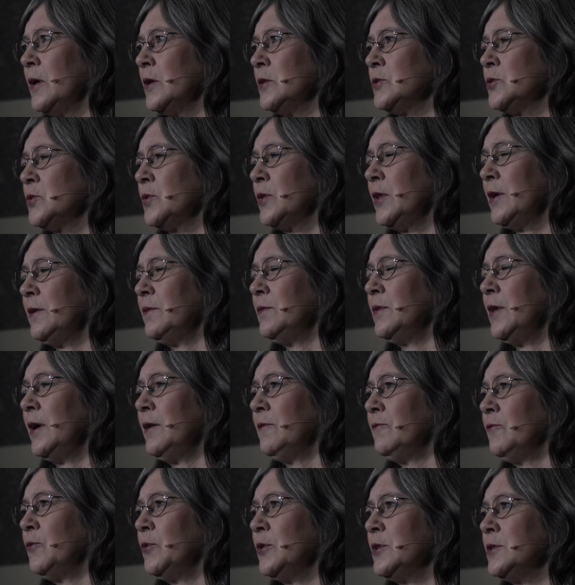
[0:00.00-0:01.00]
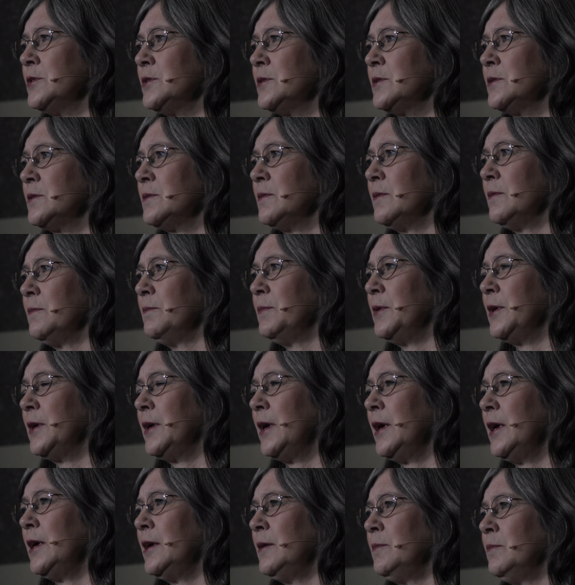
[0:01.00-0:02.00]
So that voice
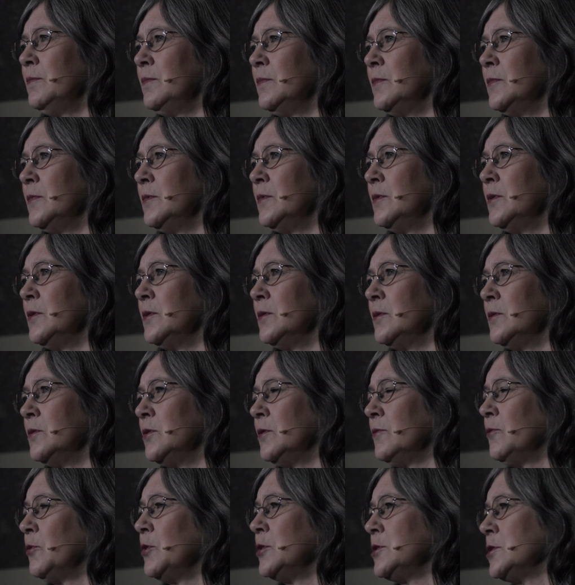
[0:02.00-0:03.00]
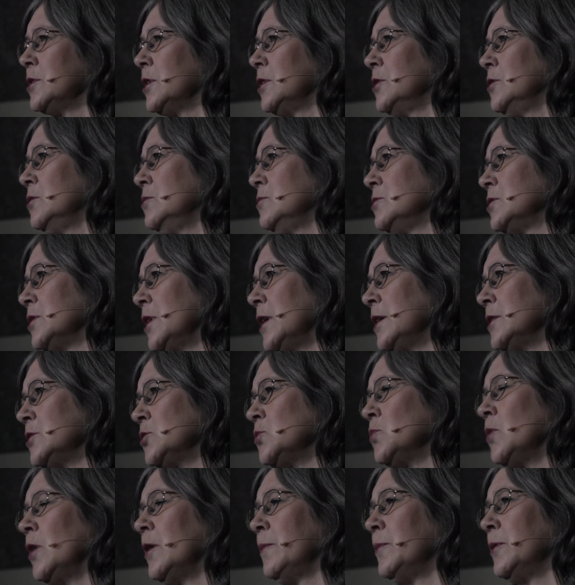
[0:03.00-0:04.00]
became the voice I use
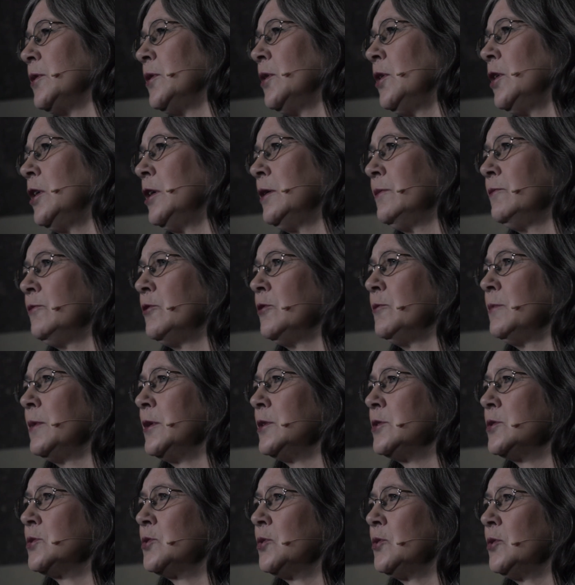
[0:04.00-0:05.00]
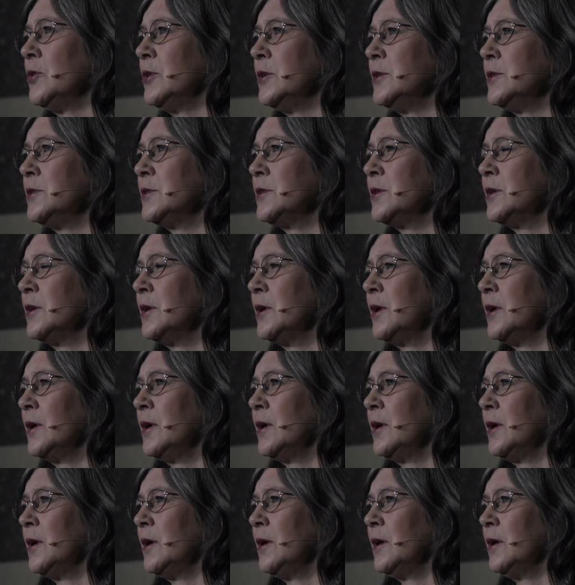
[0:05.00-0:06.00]
as Robin Hobb for my stories.
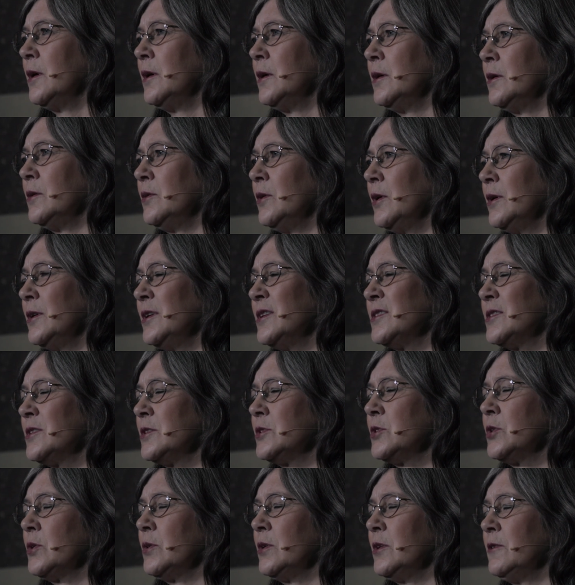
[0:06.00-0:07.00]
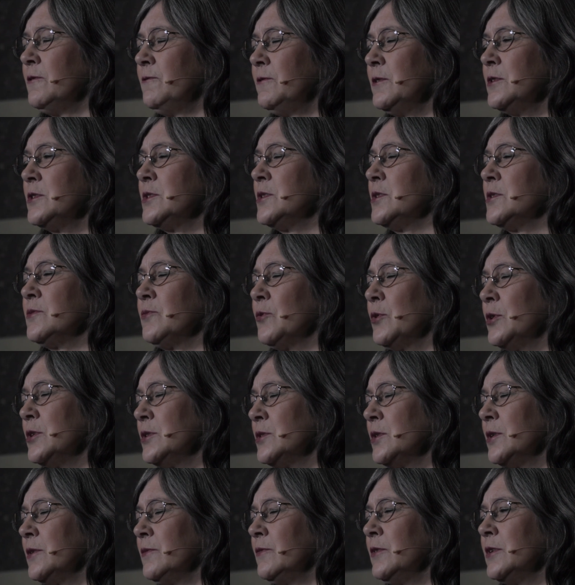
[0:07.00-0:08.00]
Not necessarily Fitz's
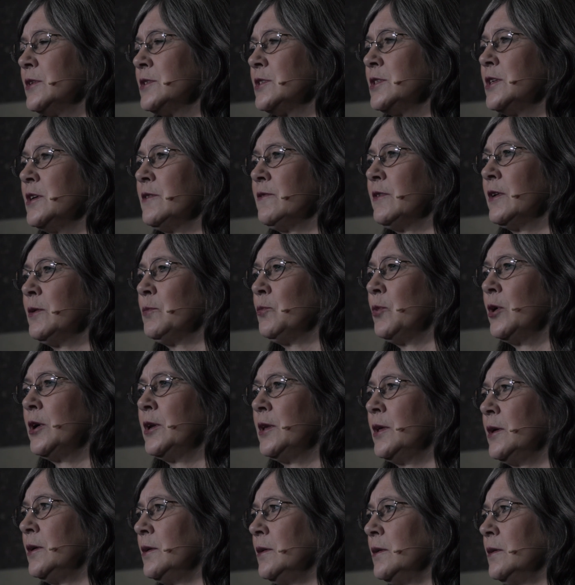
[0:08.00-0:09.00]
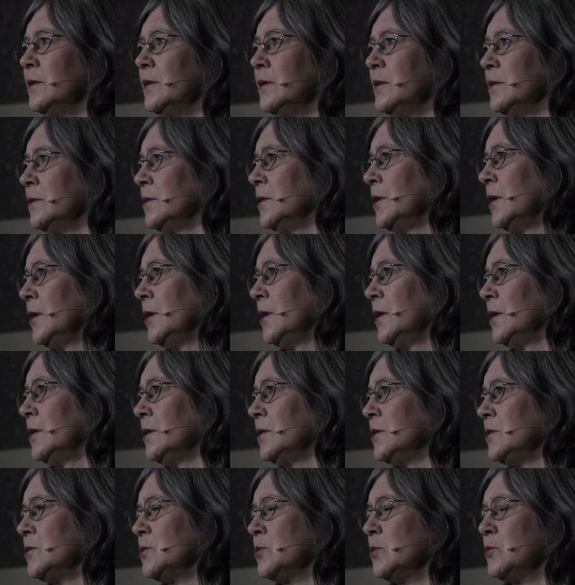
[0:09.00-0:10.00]
voice, obviously, if I'm writing
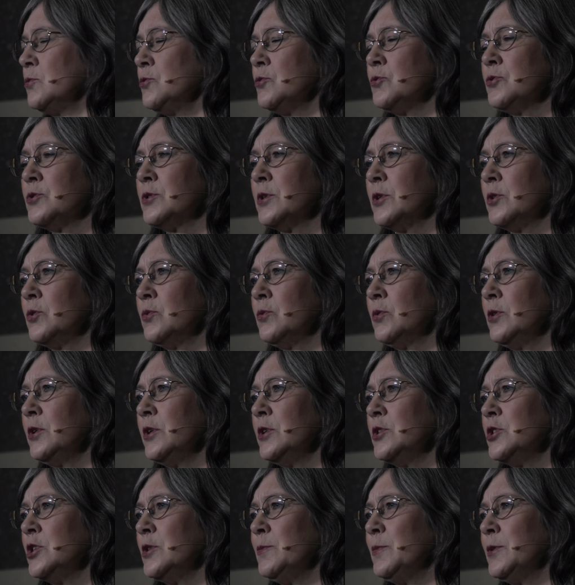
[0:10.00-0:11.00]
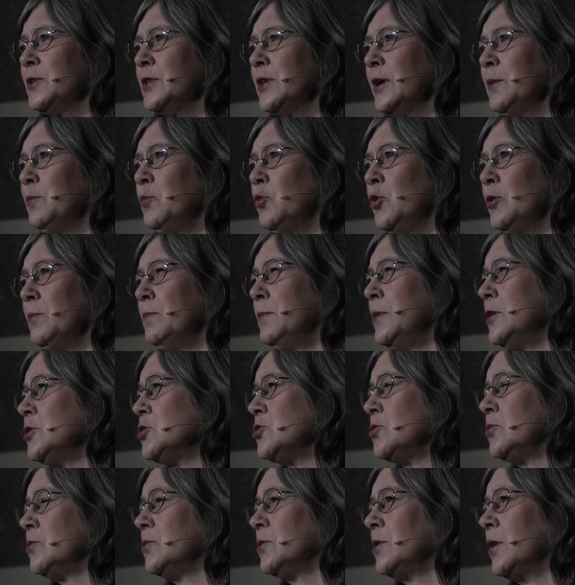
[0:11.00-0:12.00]
the Soldier Son trilogy, but that more
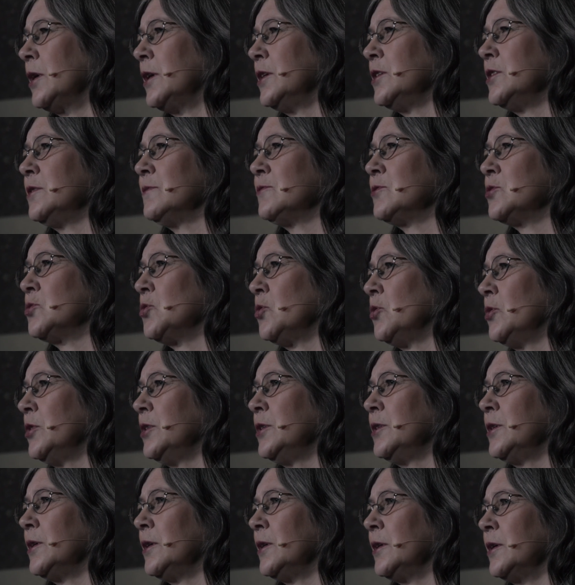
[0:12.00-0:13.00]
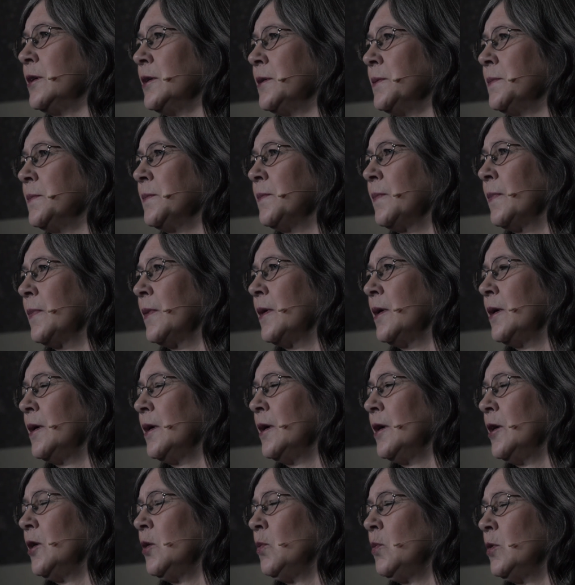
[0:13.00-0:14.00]
measured kind of storytelling.
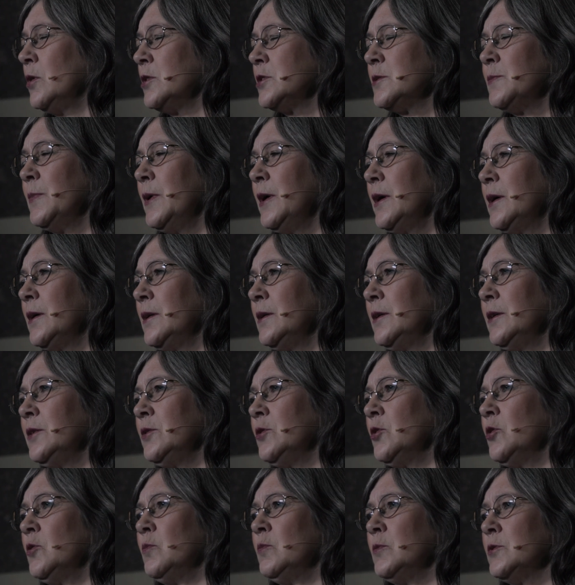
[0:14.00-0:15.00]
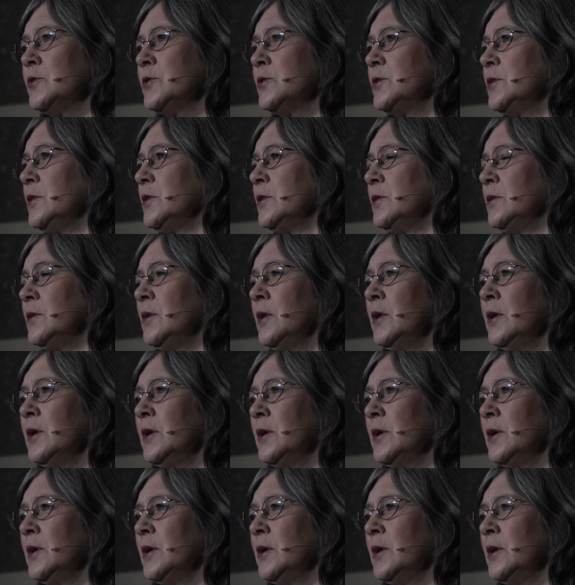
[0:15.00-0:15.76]
Whereas Megan Lindholm will still